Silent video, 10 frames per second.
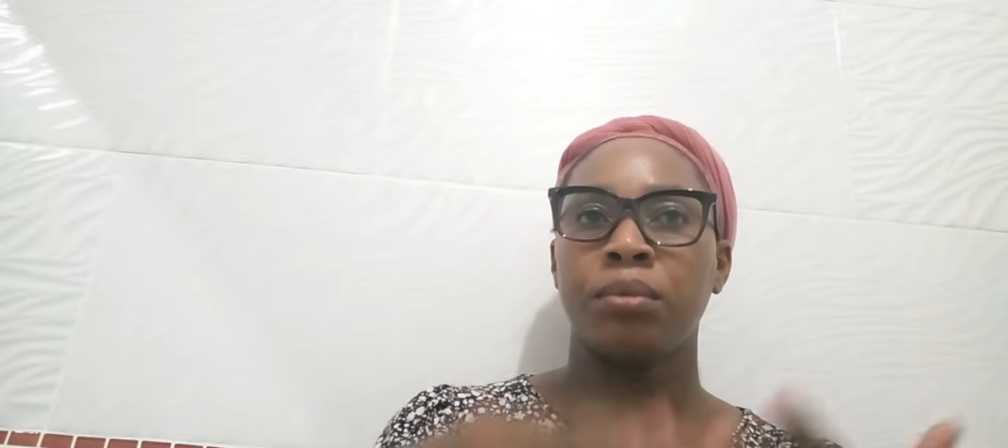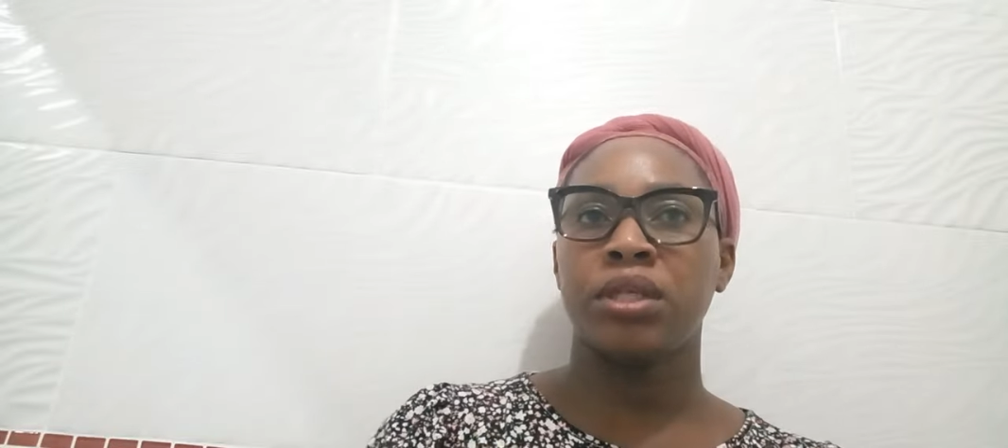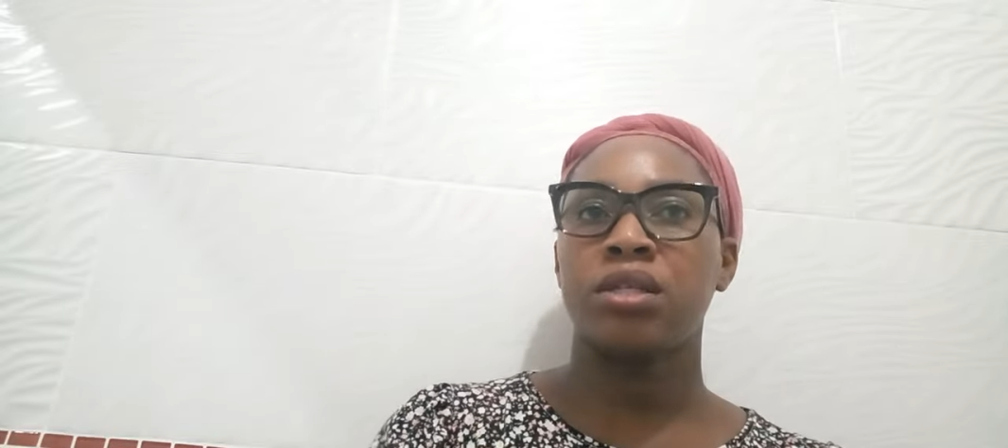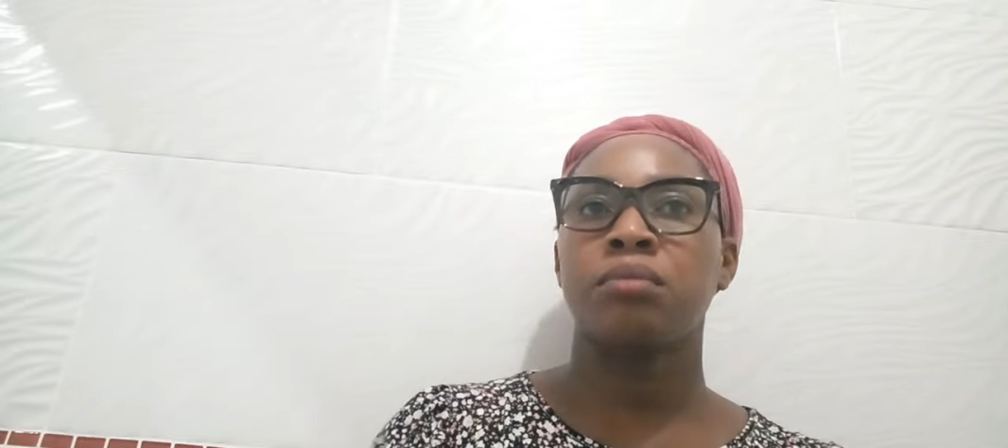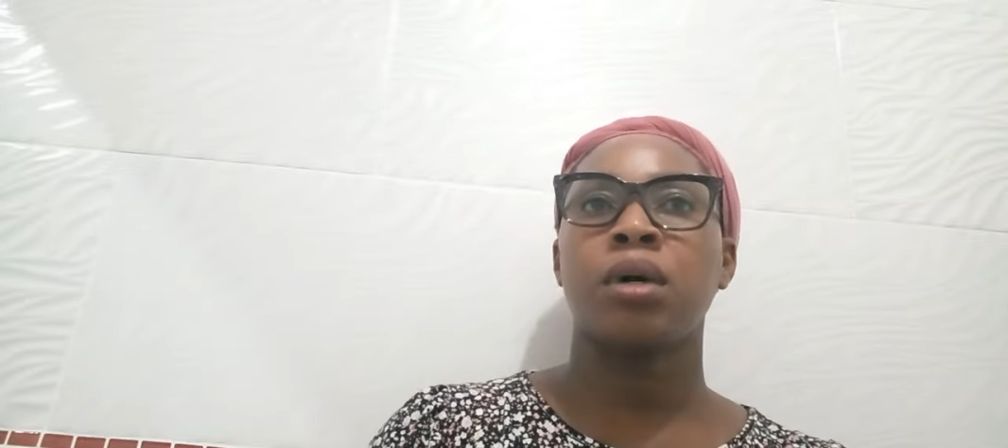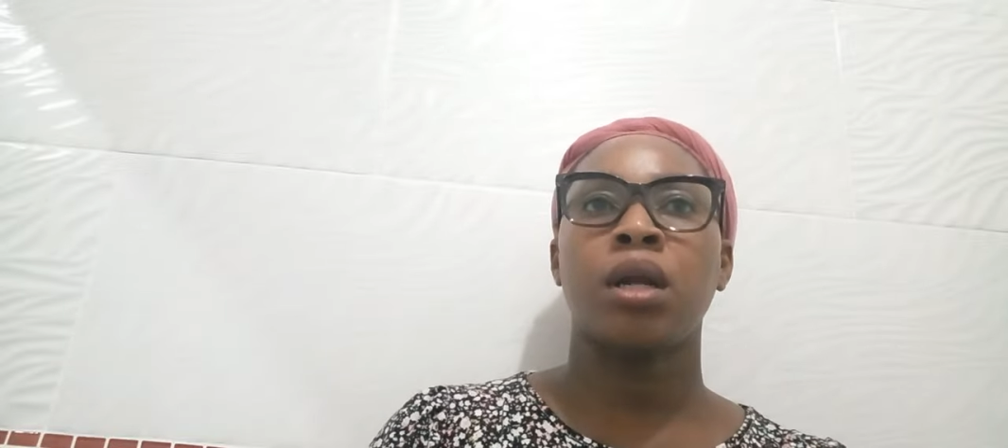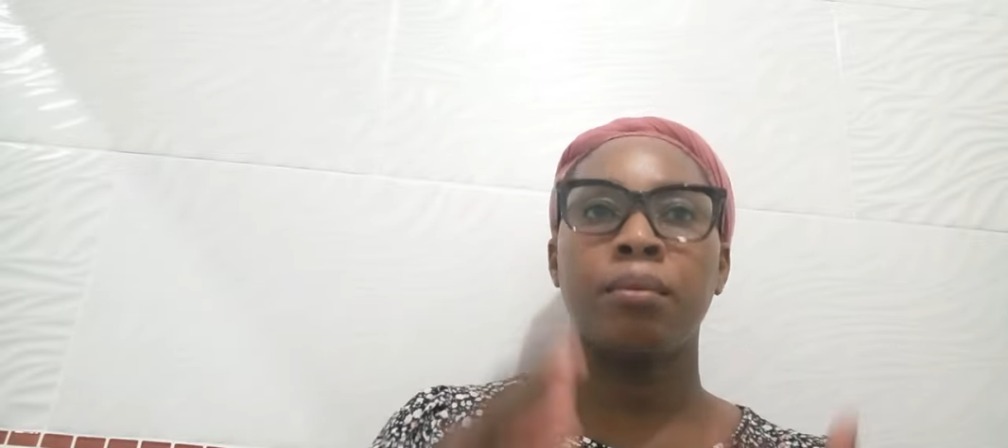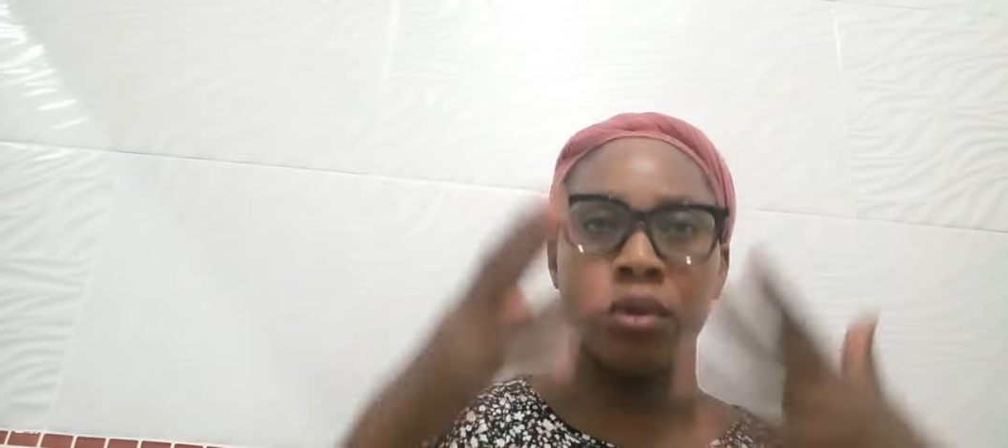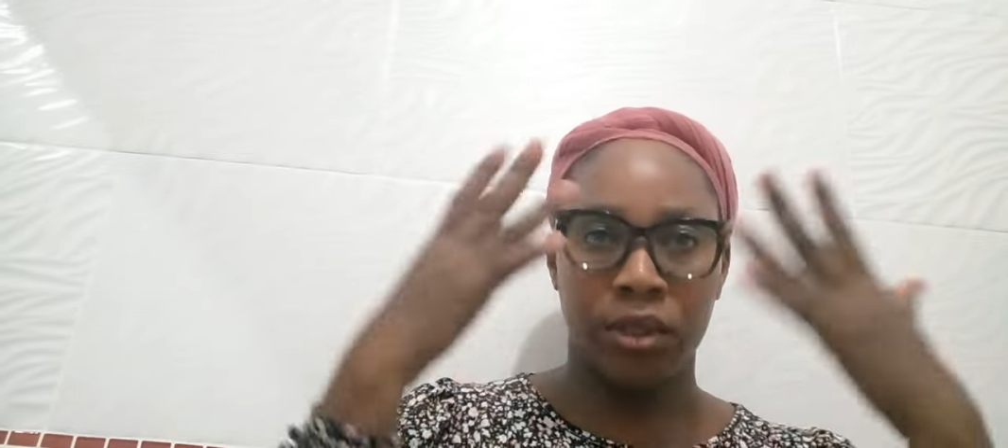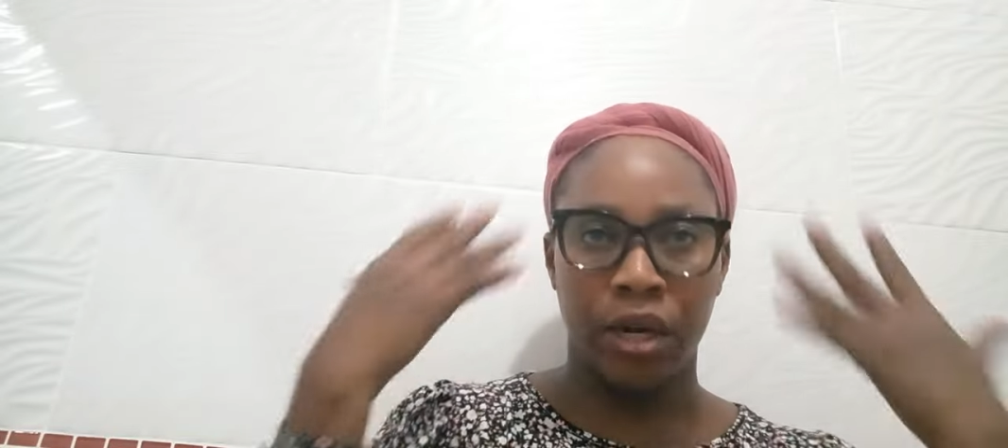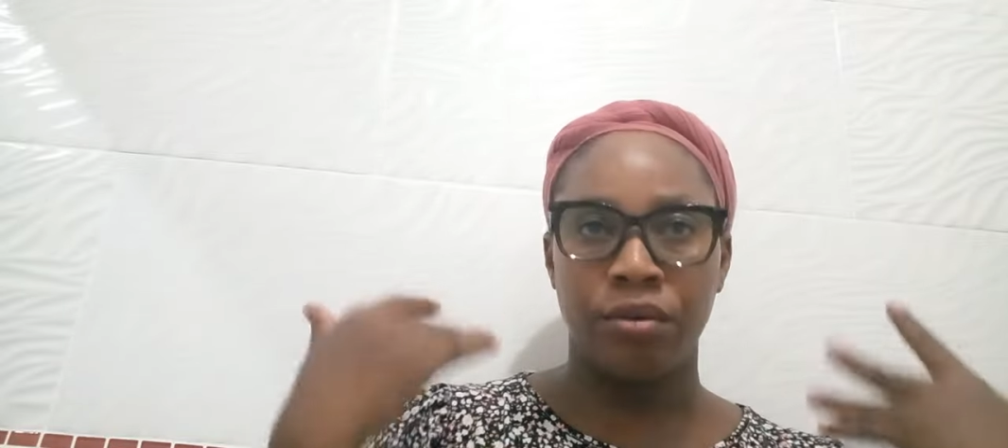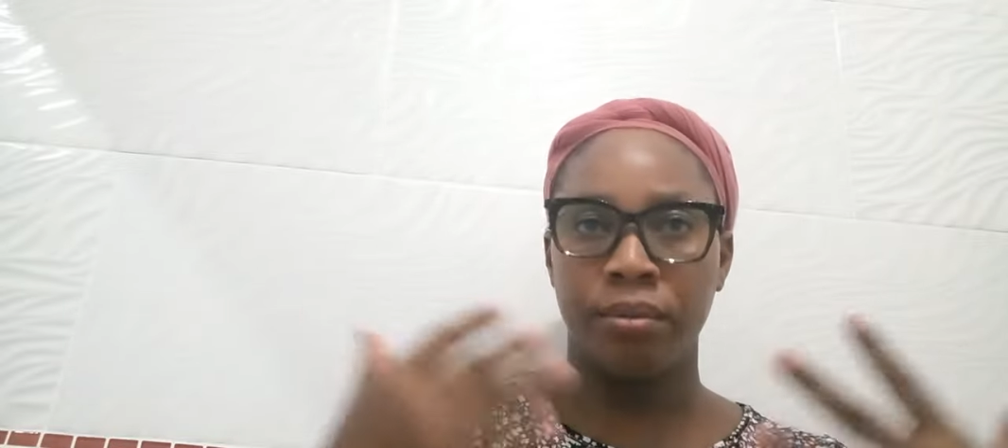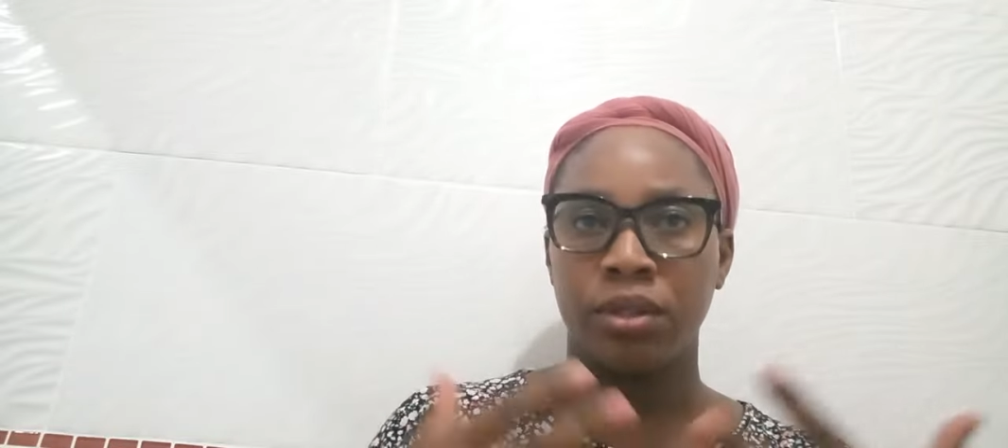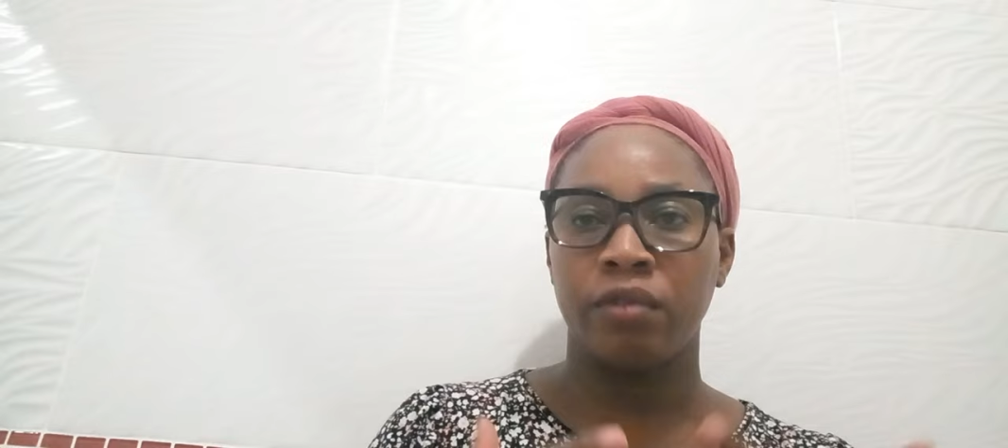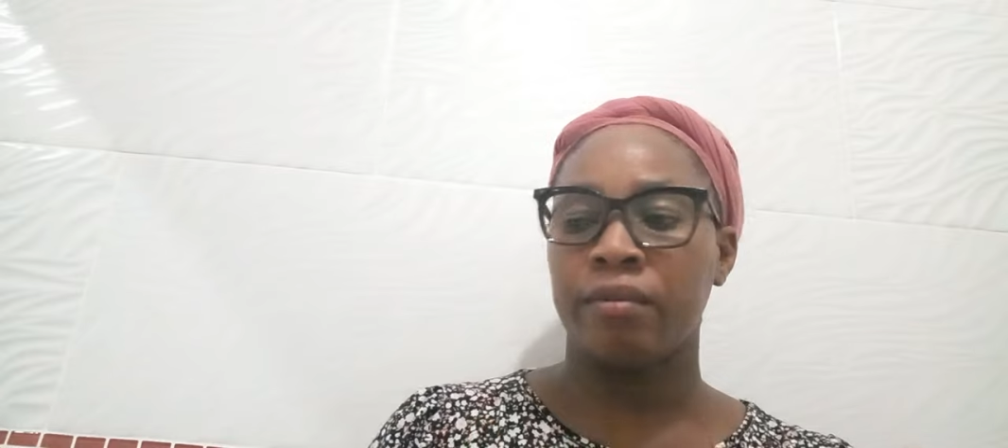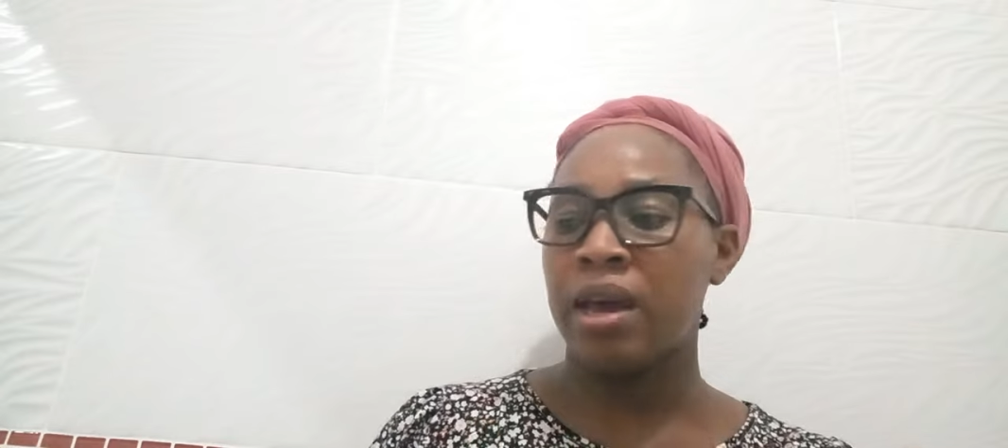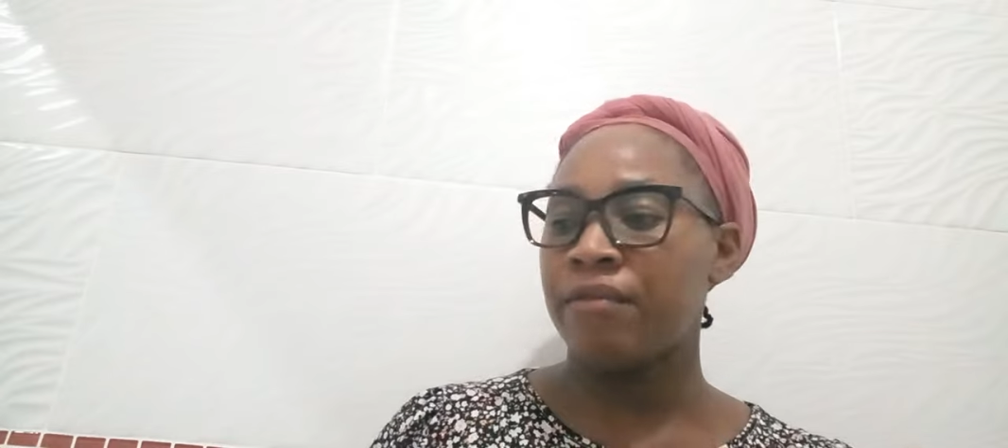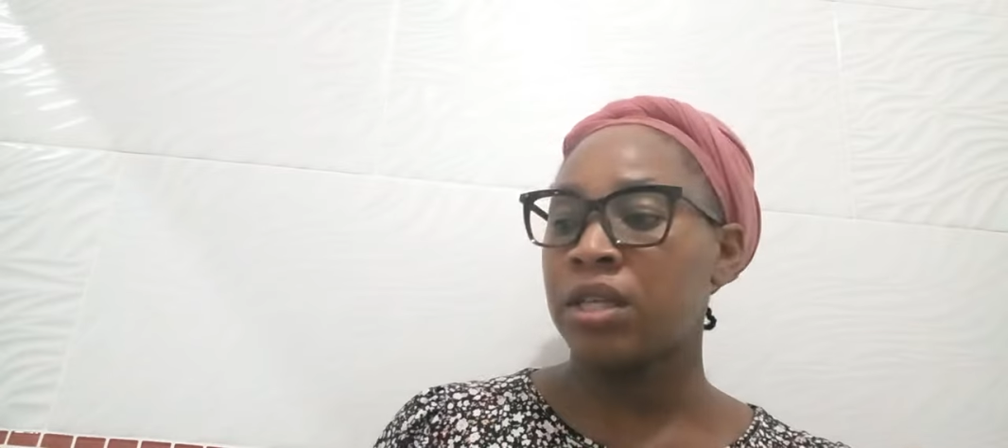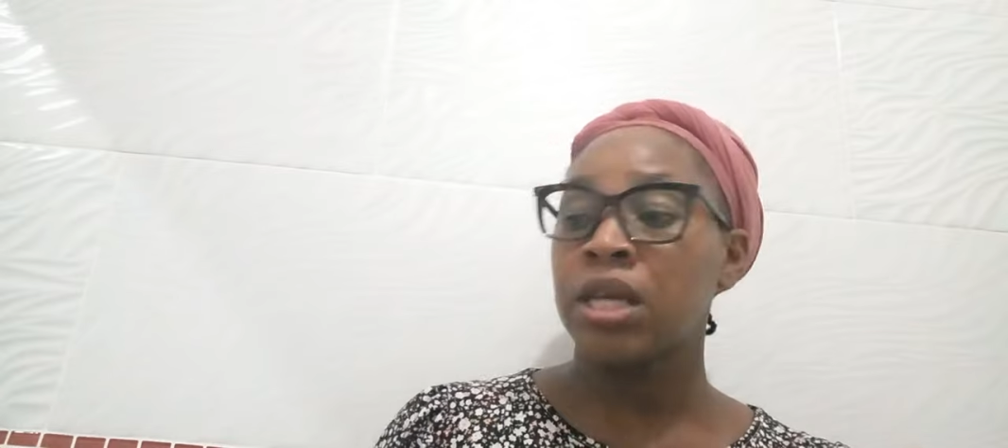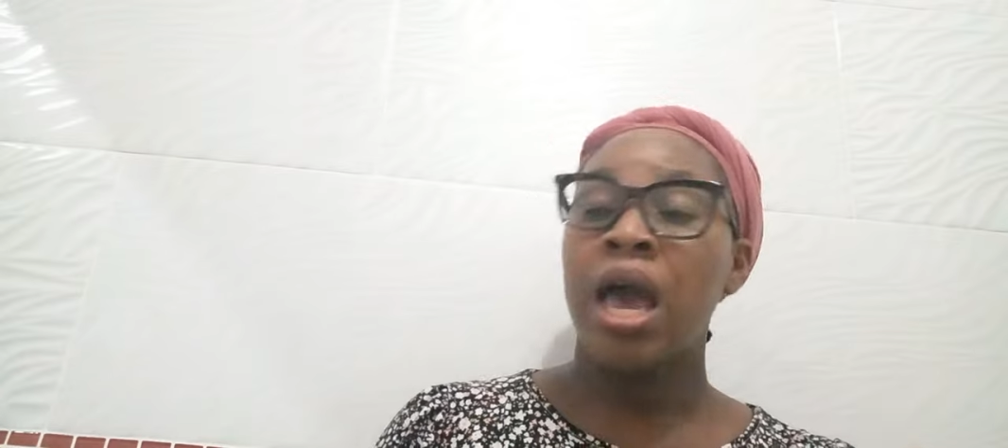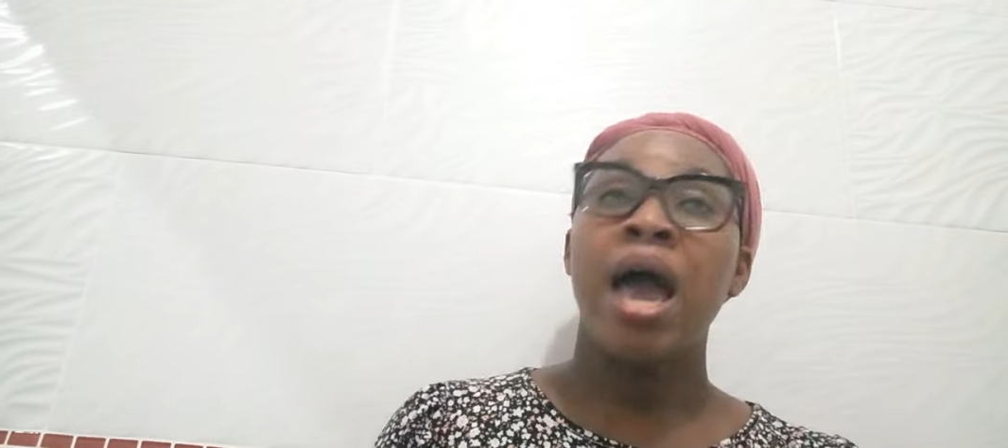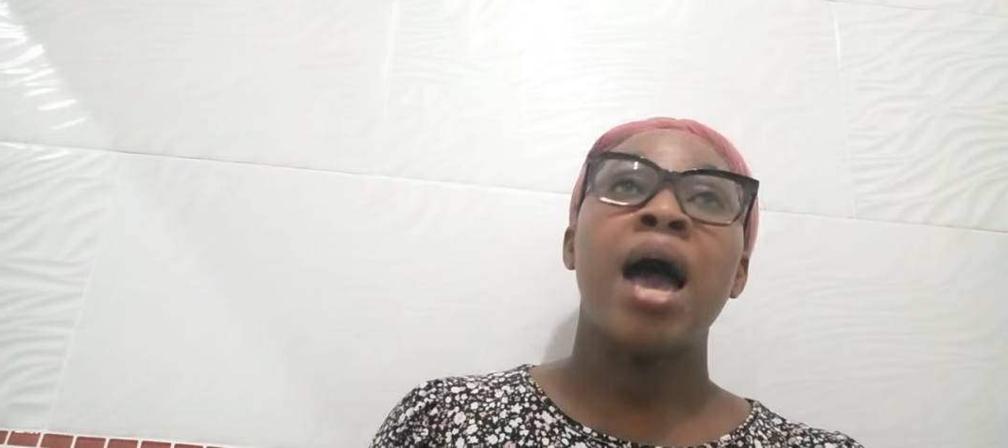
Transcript: put a small amount and rub it over my face.